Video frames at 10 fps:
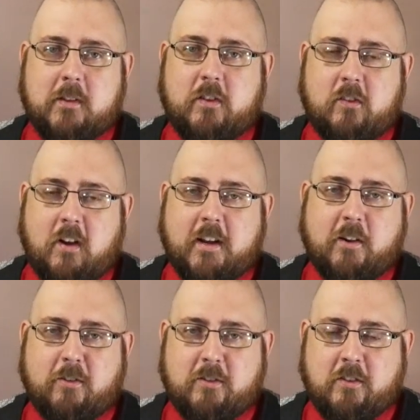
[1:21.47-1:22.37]
the sun in
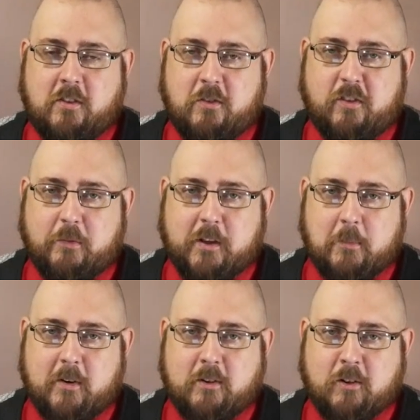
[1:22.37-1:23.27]
order to do something
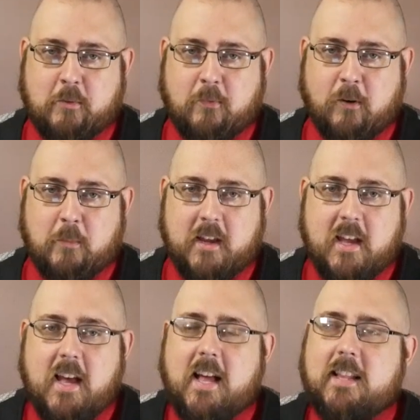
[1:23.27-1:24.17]
about global warming.
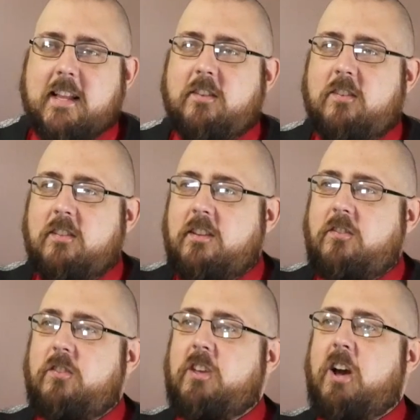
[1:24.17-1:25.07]
Let's
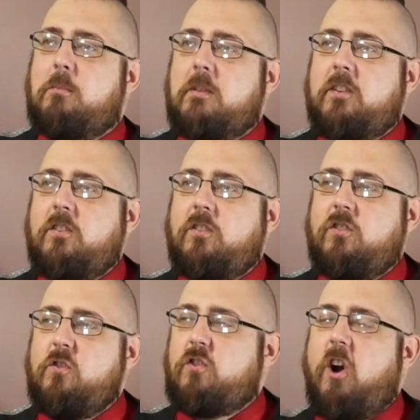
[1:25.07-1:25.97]
just
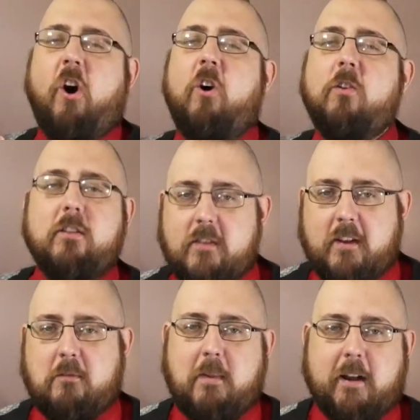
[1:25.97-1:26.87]
use all of
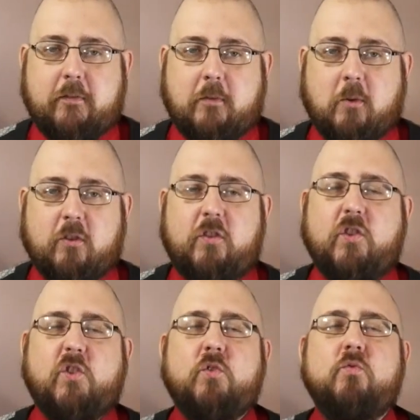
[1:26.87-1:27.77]
these metaphors
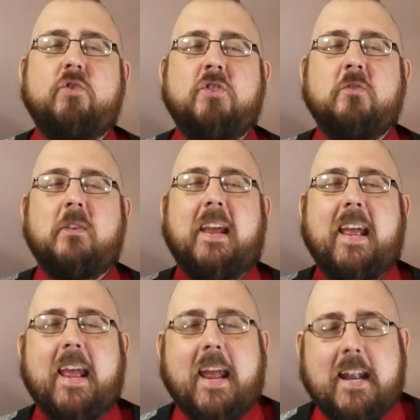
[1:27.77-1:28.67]
to do
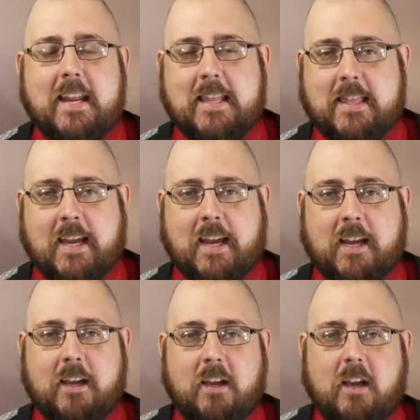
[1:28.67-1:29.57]

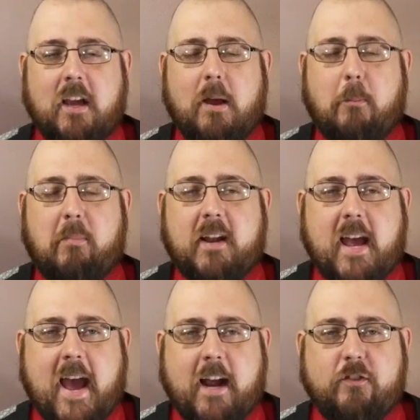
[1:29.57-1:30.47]
anything but
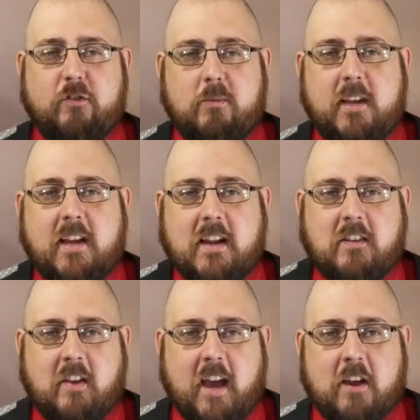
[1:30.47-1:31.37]
actually
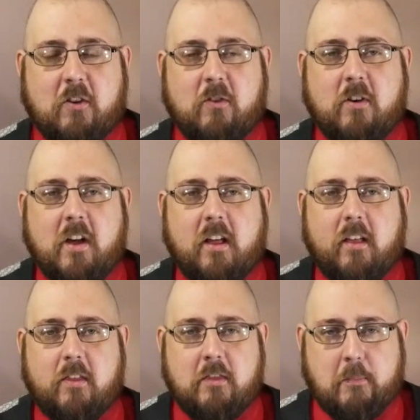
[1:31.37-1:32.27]
tackle
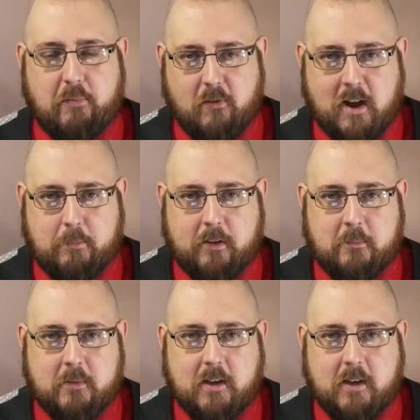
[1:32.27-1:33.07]
the problem,